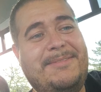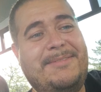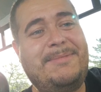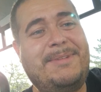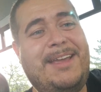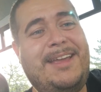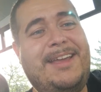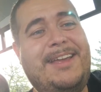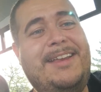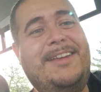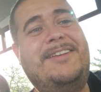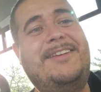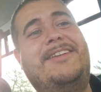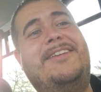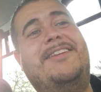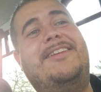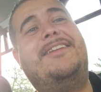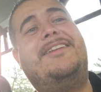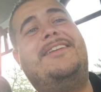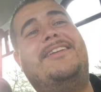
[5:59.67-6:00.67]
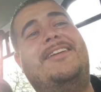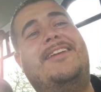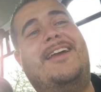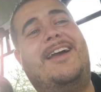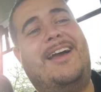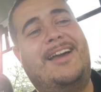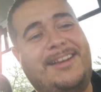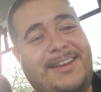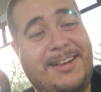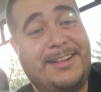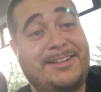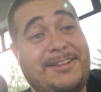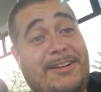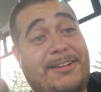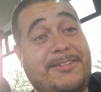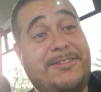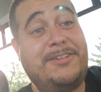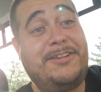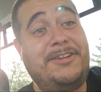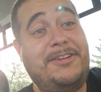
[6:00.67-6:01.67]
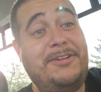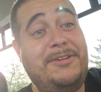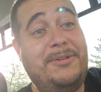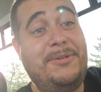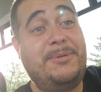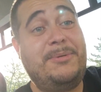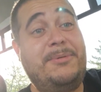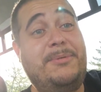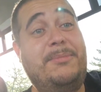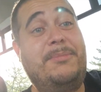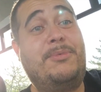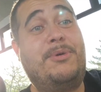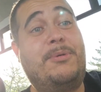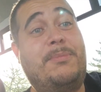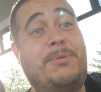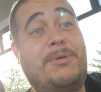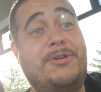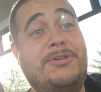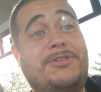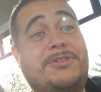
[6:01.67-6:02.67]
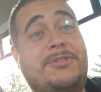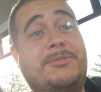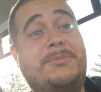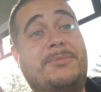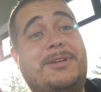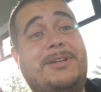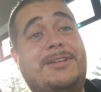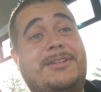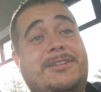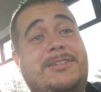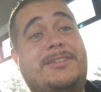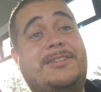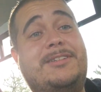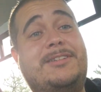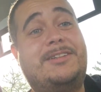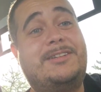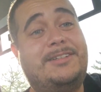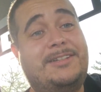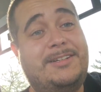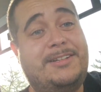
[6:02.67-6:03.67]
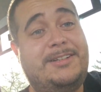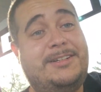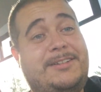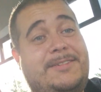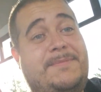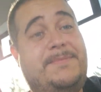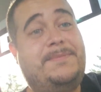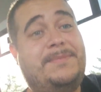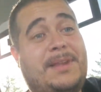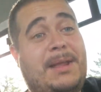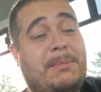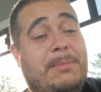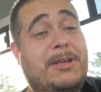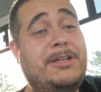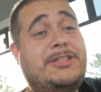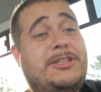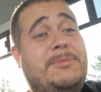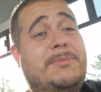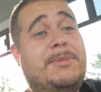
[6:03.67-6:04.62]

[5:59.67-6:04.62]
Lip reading: Man, I need to talk to you more personal because I miss you,